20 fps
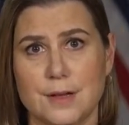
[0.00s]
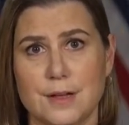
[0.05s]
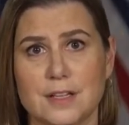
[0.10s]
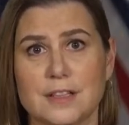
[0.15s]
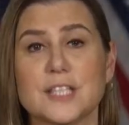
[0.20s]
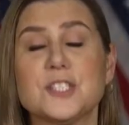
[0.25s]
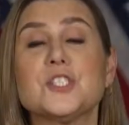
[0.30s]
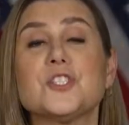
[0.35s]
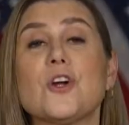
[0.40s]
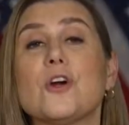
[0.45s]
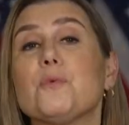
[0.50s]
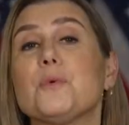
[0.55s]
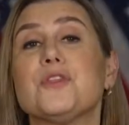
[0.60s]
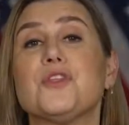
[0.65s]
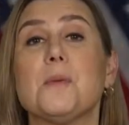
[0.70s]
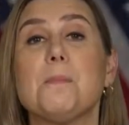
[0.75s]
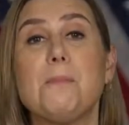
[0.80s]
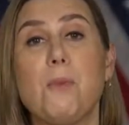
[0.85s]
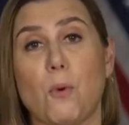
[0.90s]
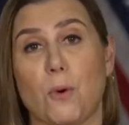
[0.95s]
Let's start with
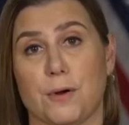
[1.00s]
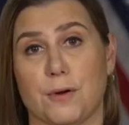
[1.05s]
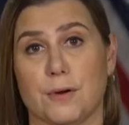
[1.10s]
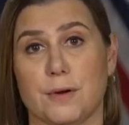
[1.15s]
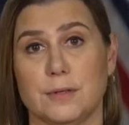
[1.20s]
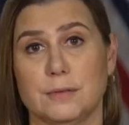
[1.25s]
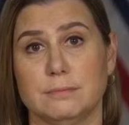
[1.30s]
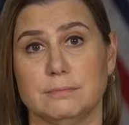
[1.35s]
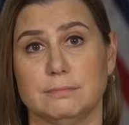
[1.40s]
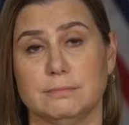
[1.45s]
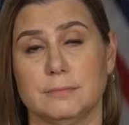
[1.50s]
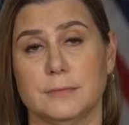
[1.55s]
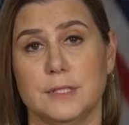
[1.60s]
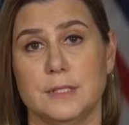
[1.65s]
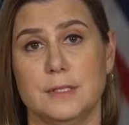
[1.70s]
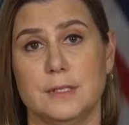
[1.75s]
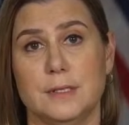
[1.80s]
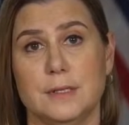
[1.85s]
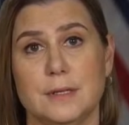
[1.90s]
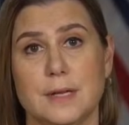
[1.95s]
the border.
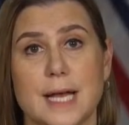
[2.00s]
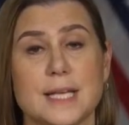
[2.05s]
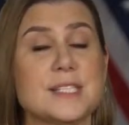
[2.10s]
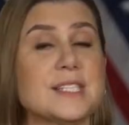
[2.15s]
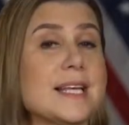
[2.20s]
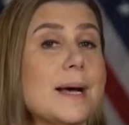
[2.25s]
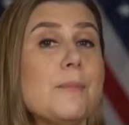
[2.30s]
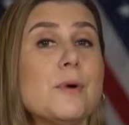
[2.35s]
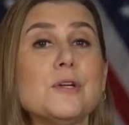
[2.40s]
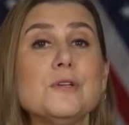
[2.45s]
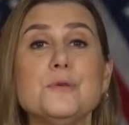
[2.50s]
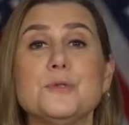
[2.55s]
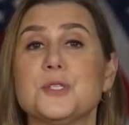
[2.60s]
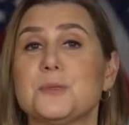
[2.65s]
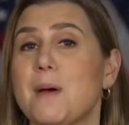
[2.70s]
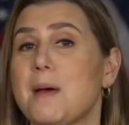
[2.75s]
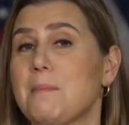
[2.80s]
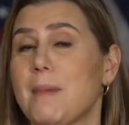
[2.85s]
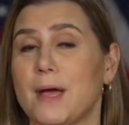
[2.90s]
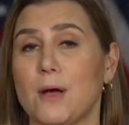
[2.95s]
As someone who
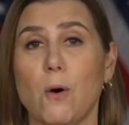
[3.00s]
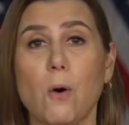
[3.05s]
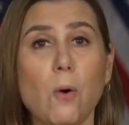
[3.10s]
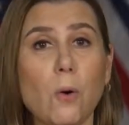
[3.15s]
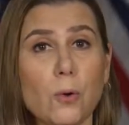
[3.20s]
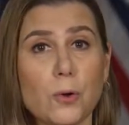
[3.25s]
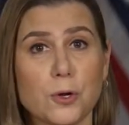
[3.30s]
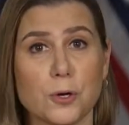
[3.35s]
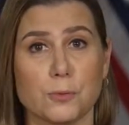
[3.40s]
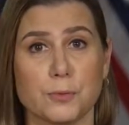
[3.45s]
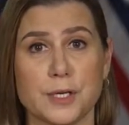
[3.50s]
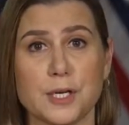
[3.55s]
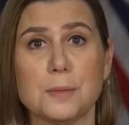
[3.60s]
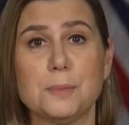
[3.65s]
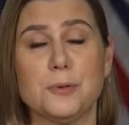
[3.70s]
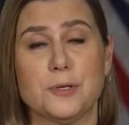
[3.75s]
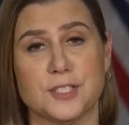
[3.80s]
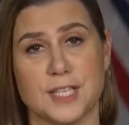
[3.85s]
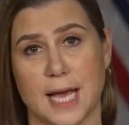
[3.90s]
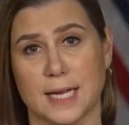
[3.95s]
spent my whole career
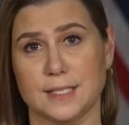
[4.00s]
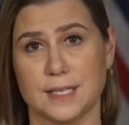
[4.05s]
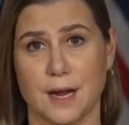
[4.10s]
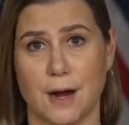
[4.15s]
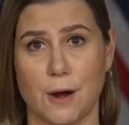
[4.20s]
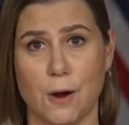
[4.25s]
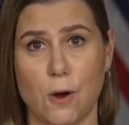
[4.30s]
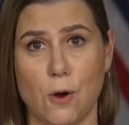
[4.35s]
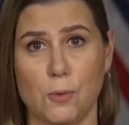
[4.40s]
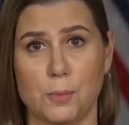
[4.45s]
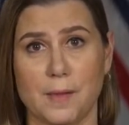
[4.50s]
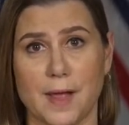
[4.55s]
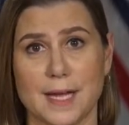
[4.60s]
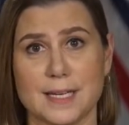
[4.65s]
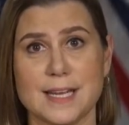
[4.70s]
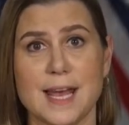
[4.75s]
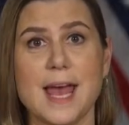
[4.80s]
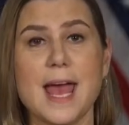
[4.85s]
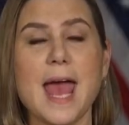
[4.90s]
protecting our homeland,